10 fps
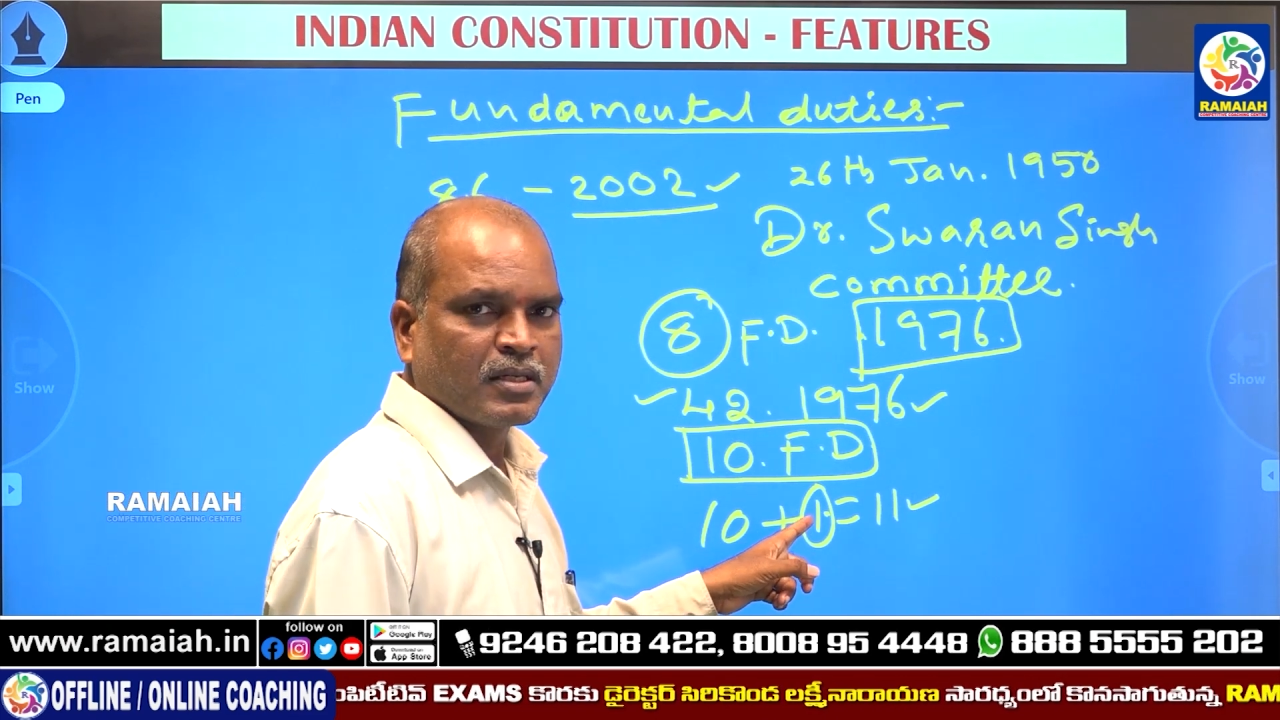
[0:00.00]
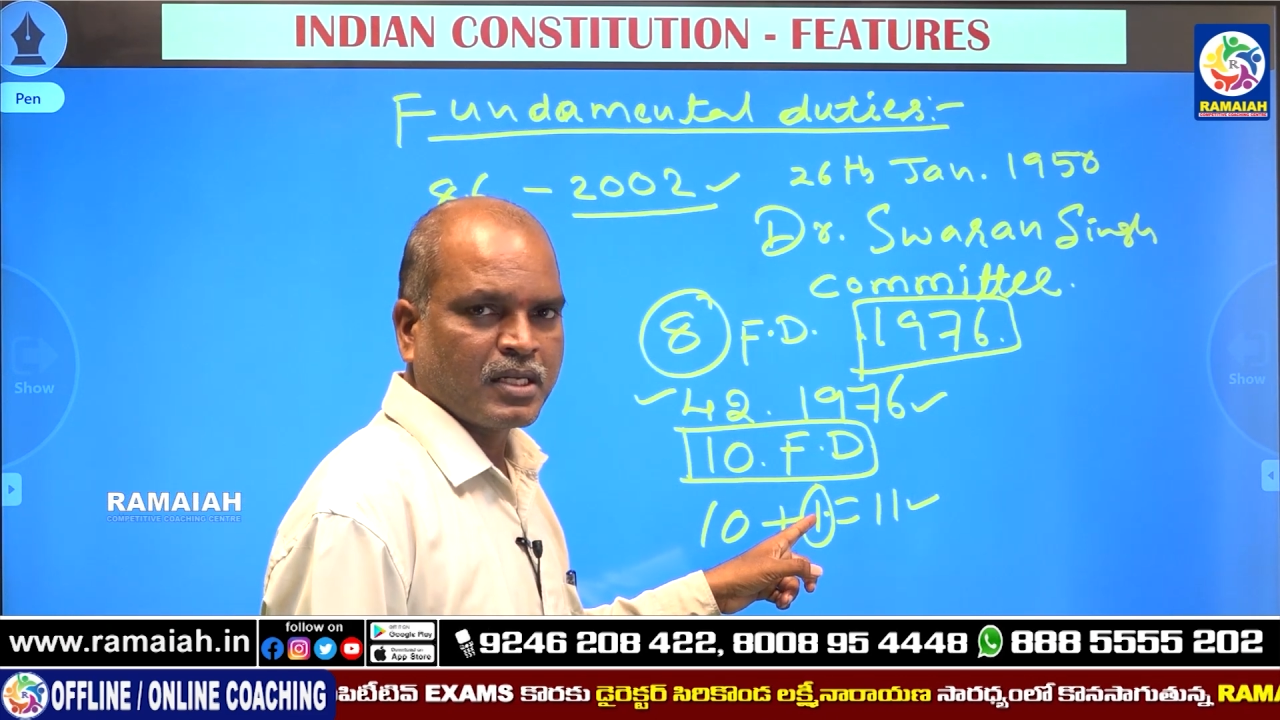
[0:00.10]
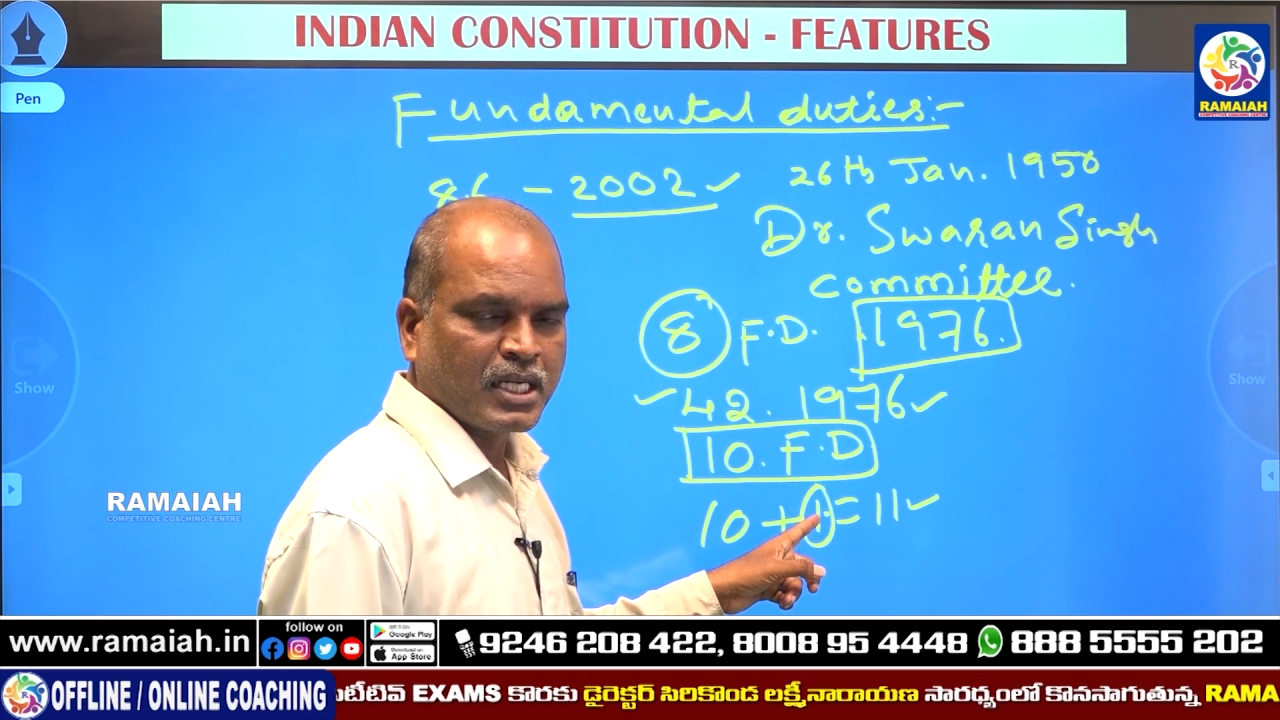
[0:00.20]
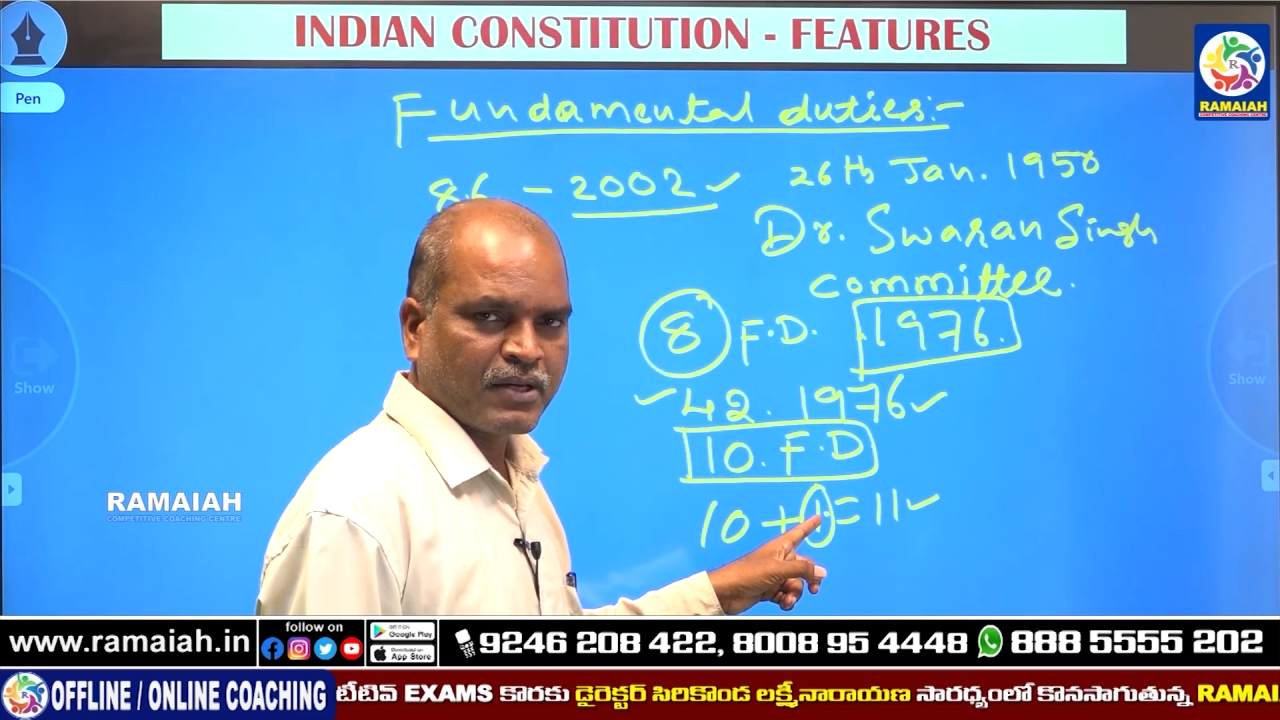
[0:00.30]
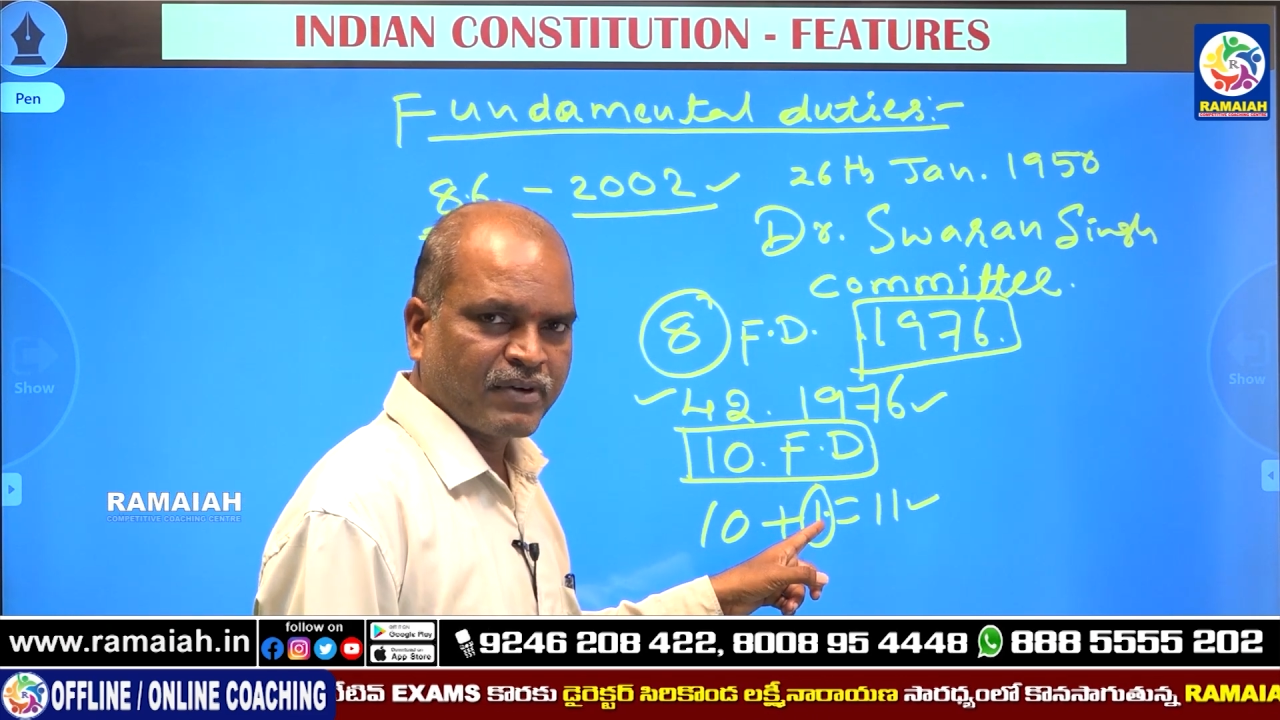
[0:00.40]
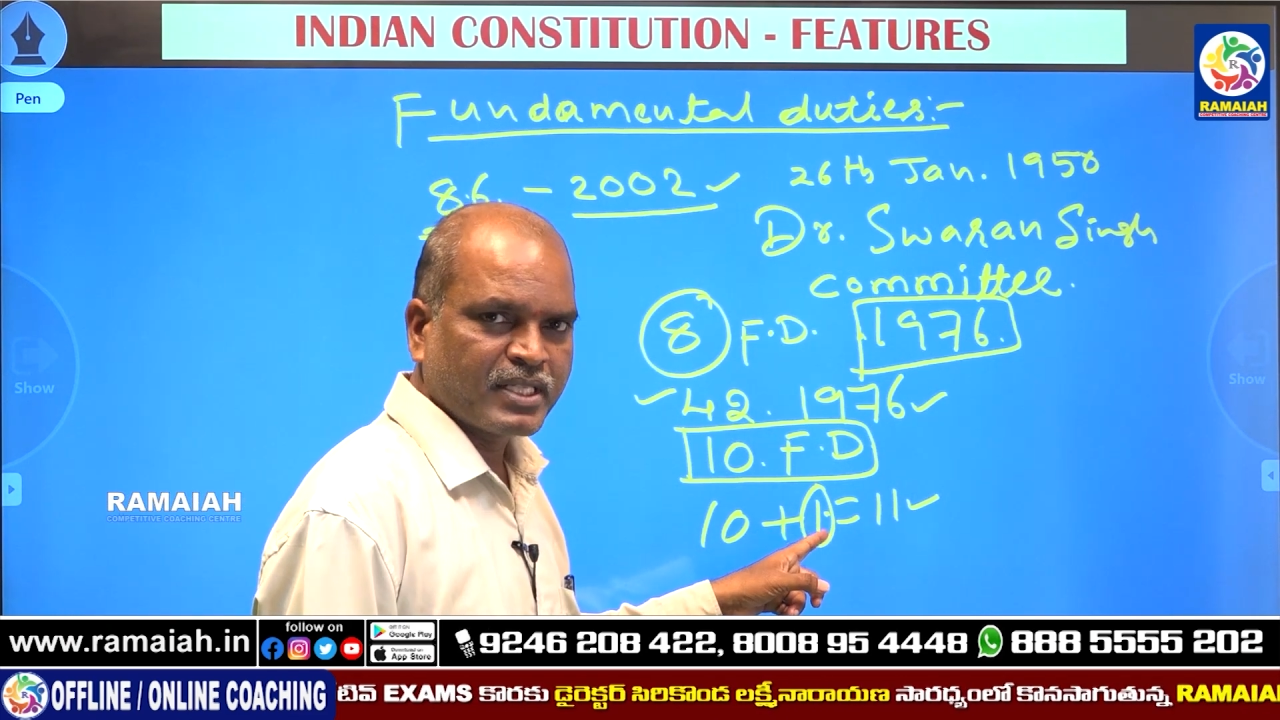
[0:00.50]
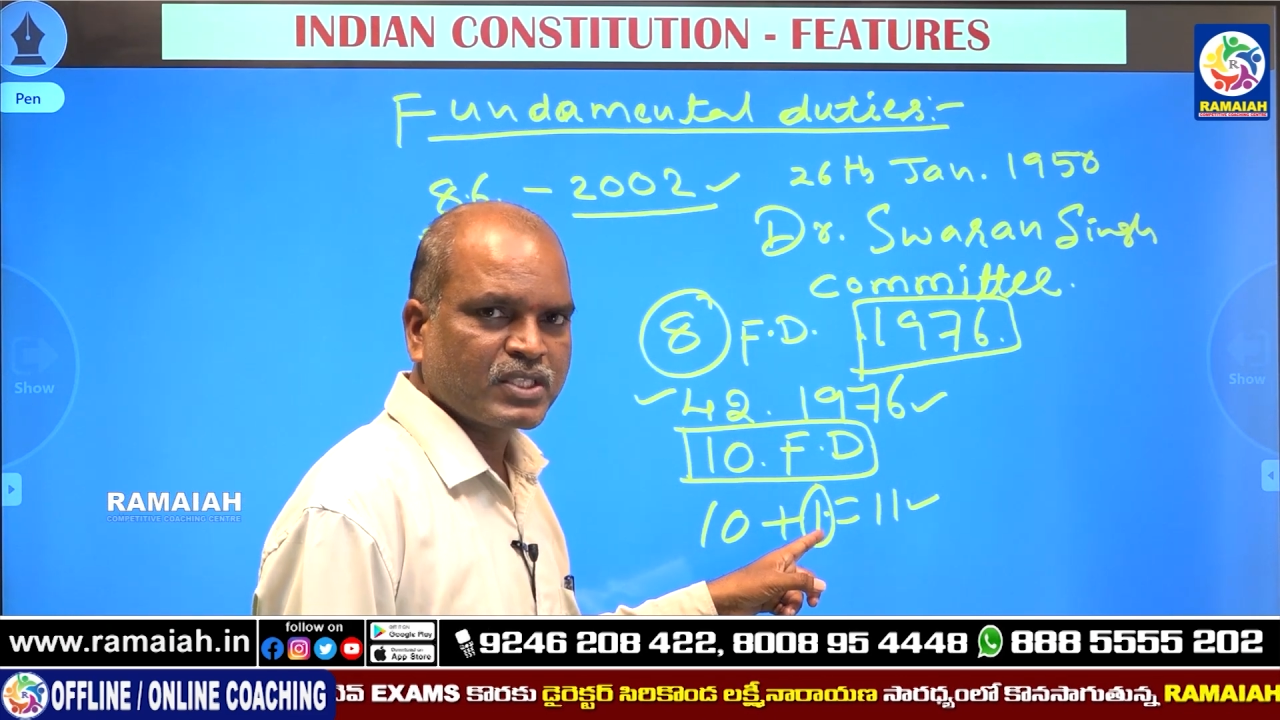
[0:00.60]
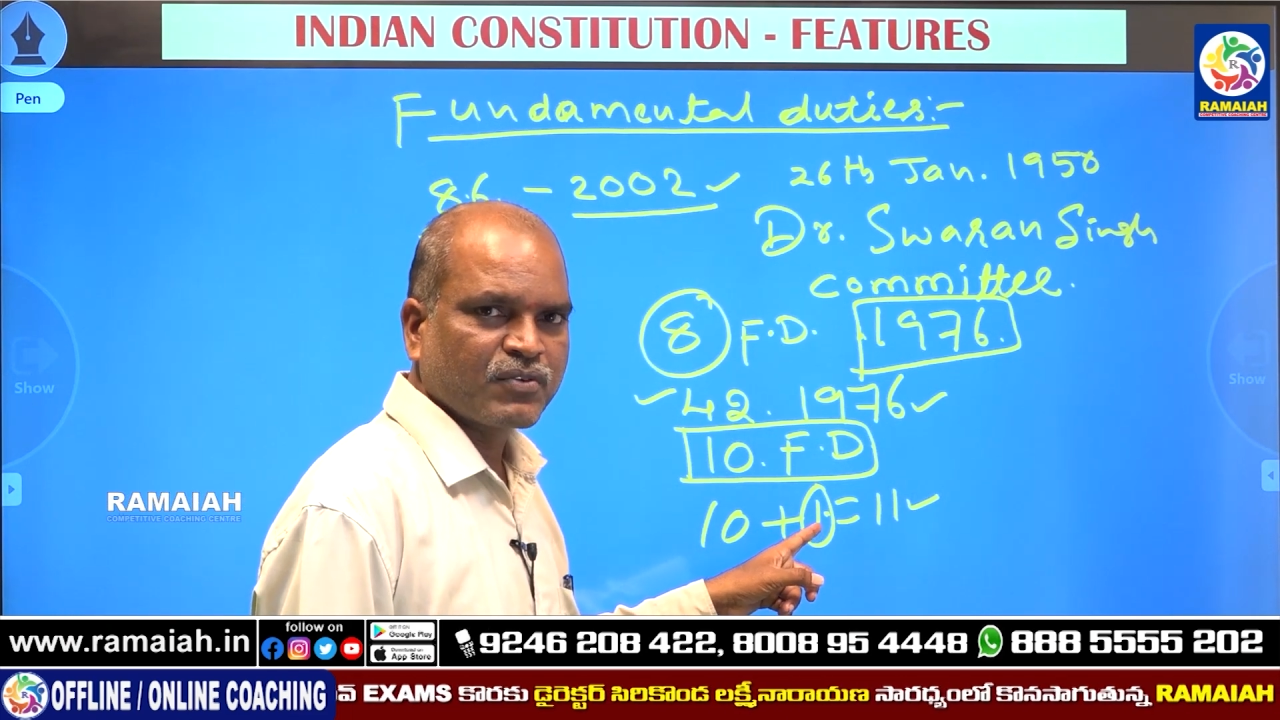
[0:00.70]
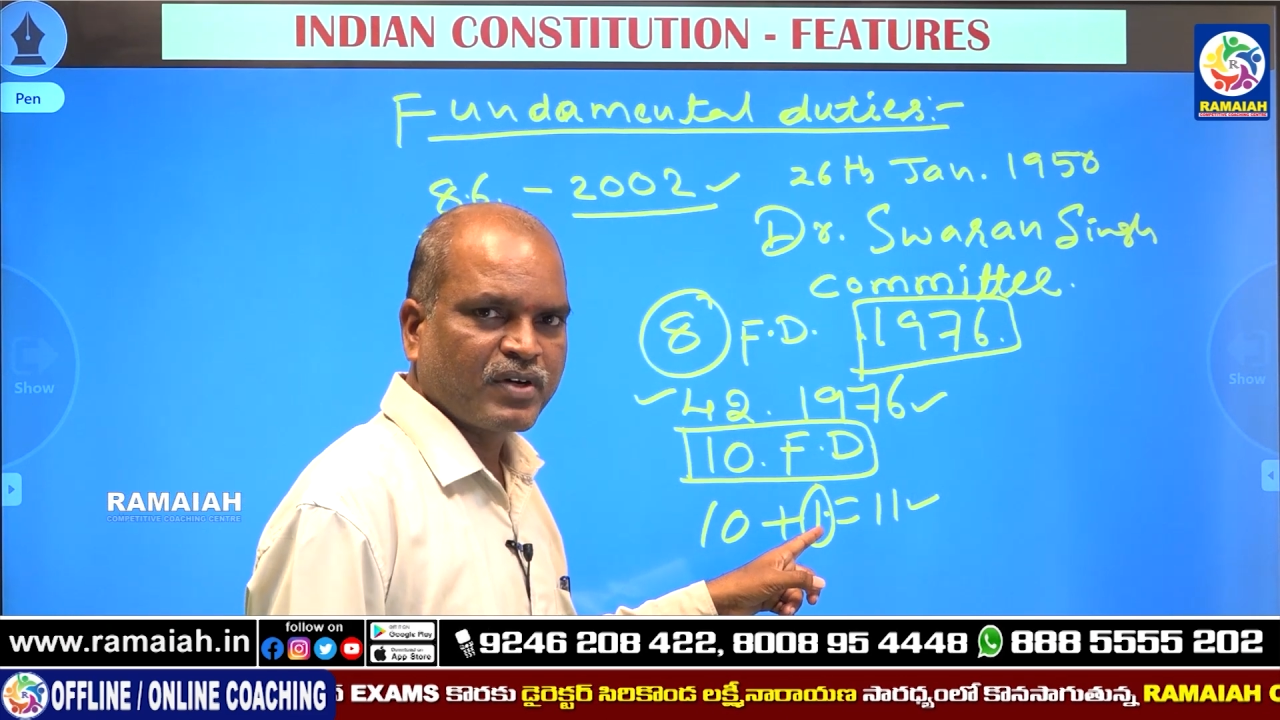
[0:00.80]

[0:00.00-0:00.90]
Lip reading: 11th